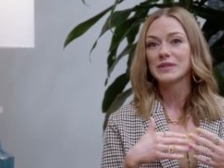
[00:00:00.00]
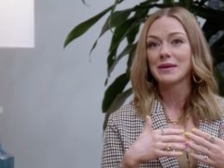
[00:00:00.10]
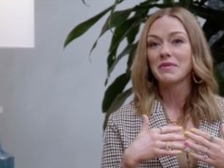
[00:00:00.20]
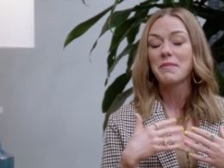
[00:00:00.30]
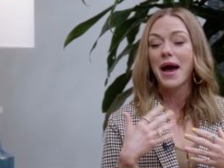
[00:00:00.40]

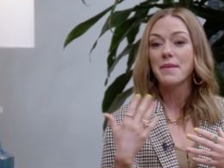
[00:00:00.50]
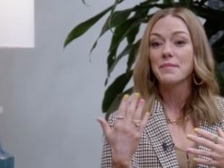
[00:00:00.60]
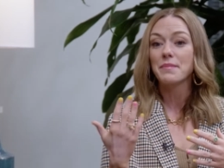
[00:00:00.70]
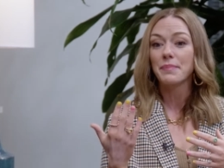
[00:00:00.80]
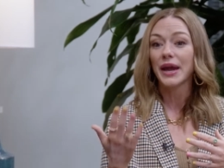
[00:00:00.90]
some of my
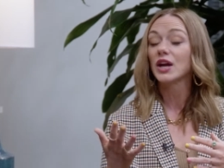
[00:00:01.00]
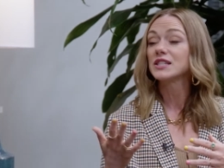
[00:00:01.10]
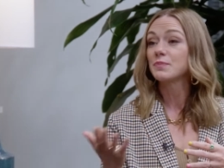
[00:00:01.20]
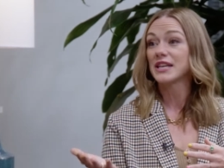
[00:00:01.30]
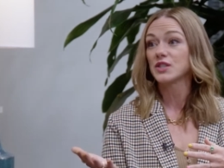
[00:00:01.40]

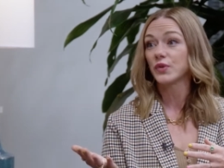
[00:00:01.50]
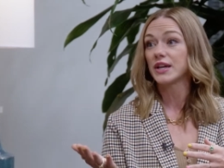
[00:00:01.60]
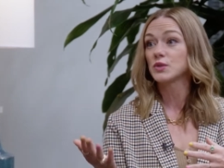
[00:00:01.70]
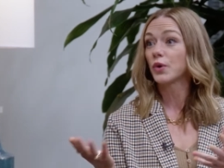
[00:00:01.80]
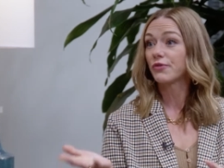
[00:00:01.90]
parents' best
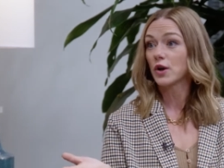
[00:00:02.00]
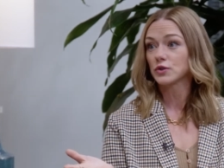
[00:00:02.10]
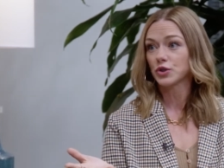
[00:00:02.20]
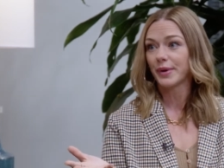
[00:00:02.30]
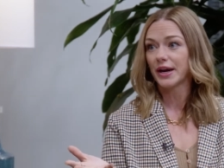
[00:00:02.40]
friends were
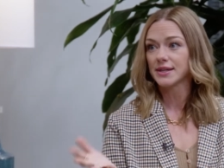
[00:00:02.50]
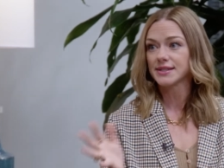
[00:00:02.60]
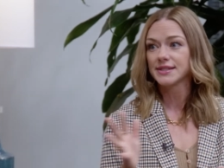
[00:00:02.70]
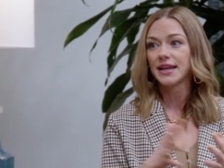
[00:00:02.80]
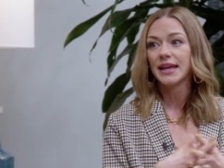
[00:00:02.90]
foster
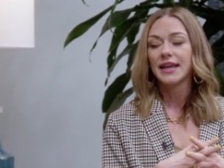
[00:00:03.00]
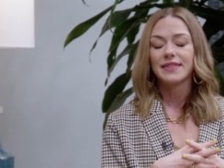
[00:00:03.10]
parents. Okay.